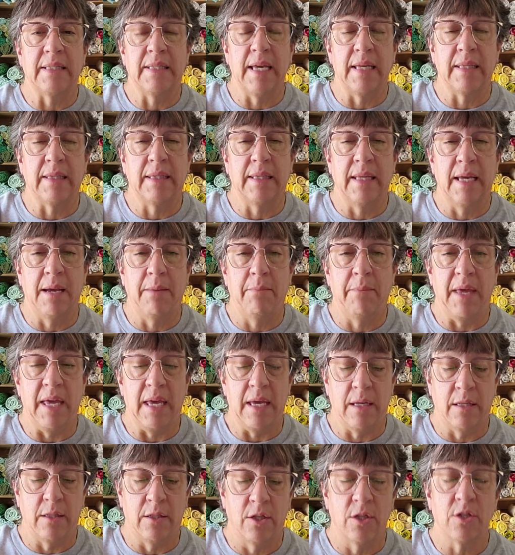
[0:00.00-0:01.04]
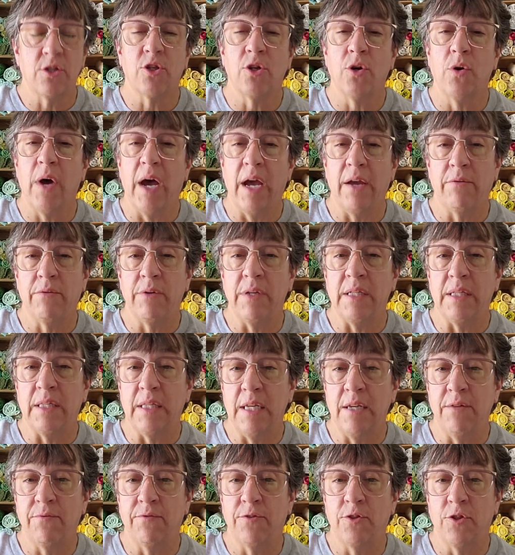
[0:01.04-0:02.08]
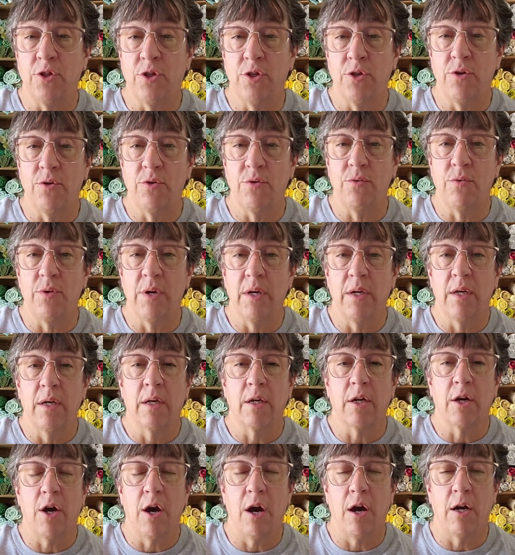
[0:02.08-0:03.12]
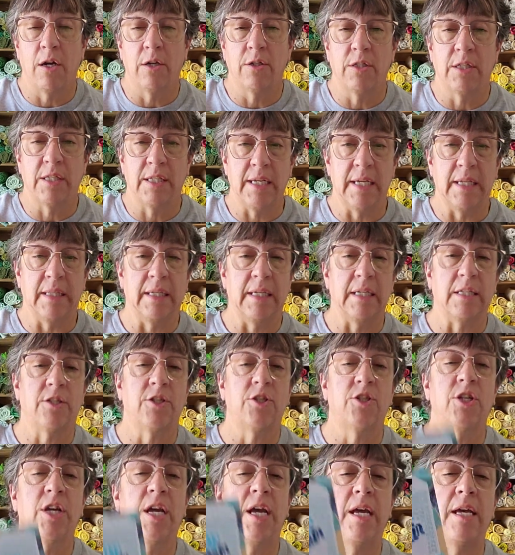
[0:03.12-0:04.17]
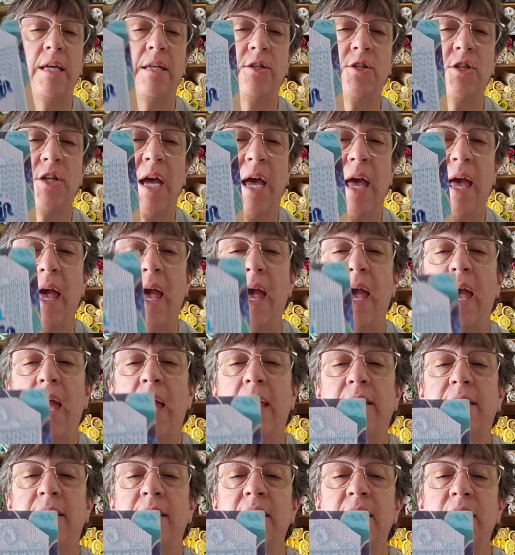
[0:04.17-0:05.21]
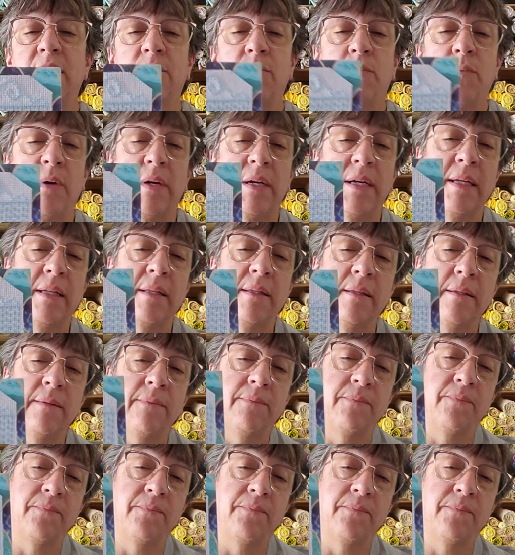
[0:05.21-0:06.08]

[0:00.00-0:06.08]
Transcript: sent them in. So I received two cards in exchange. And this one